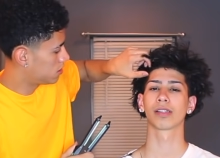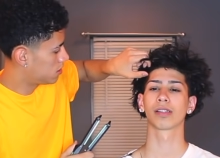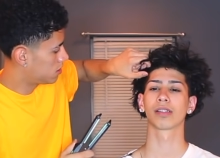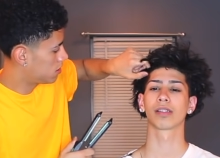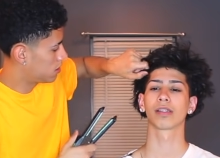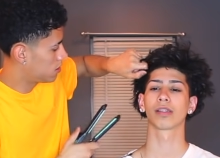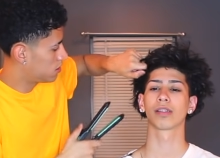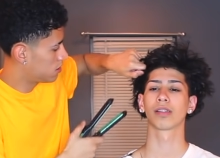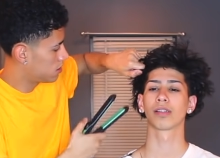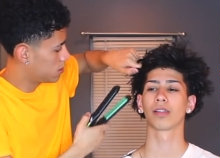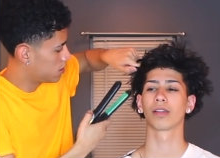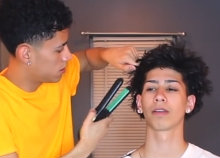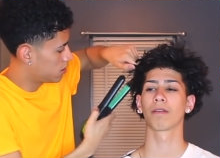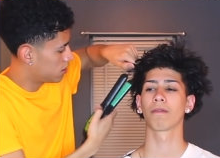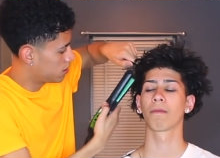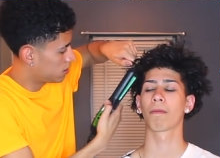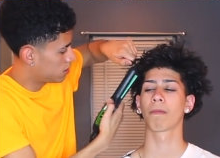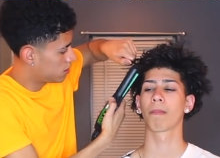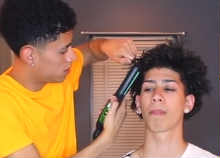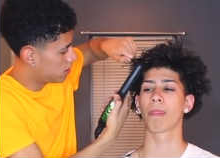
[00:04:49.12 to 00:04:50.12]

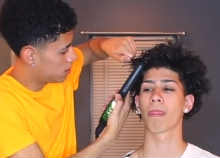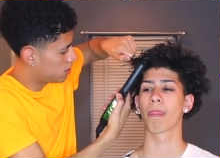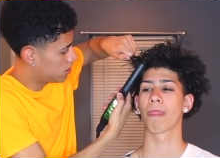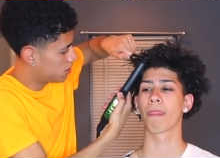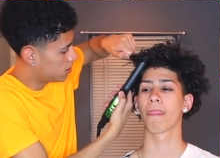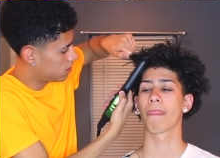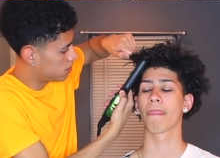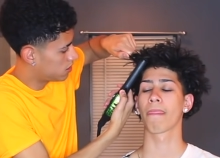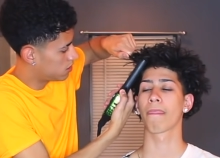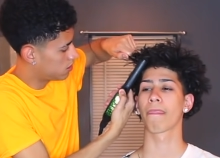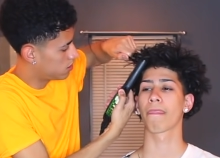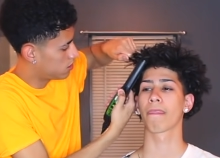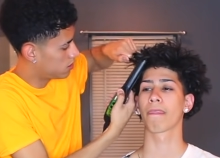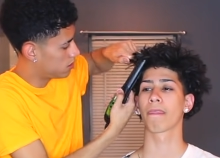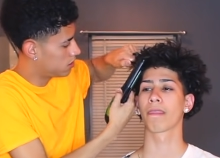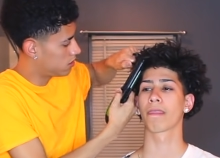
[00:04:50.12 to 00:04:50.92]
No one is speaking in this clip.